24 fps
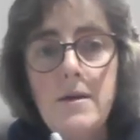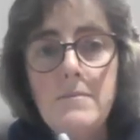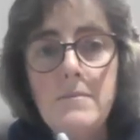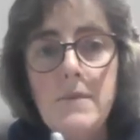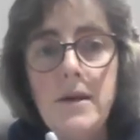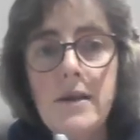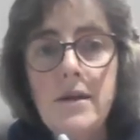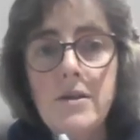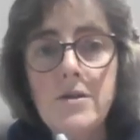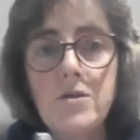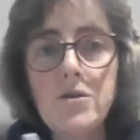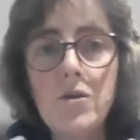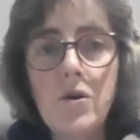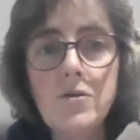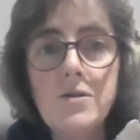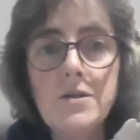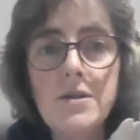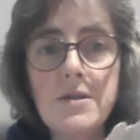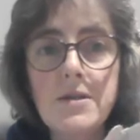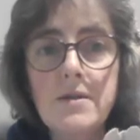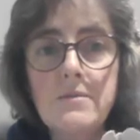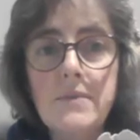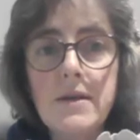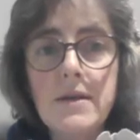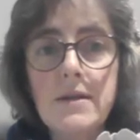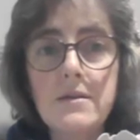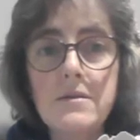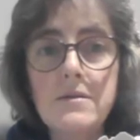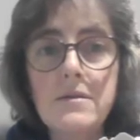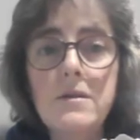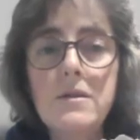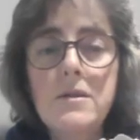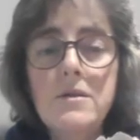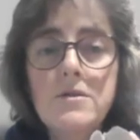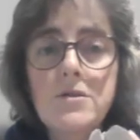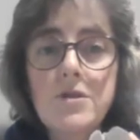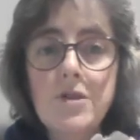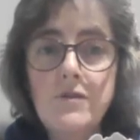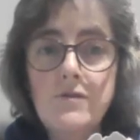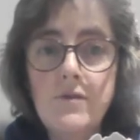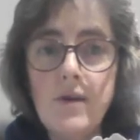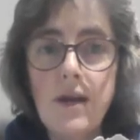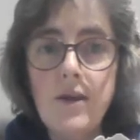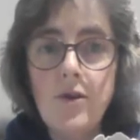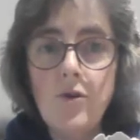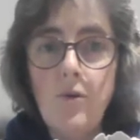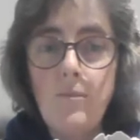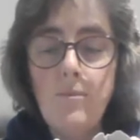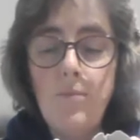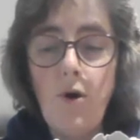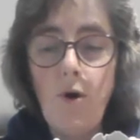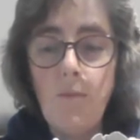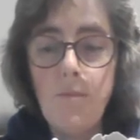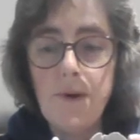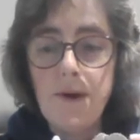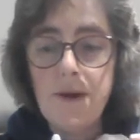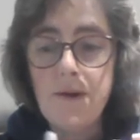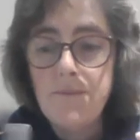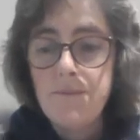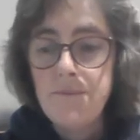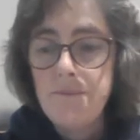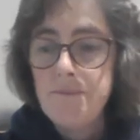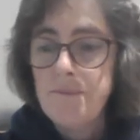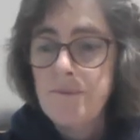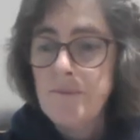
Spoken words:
make a dot in the middle to create your poppy.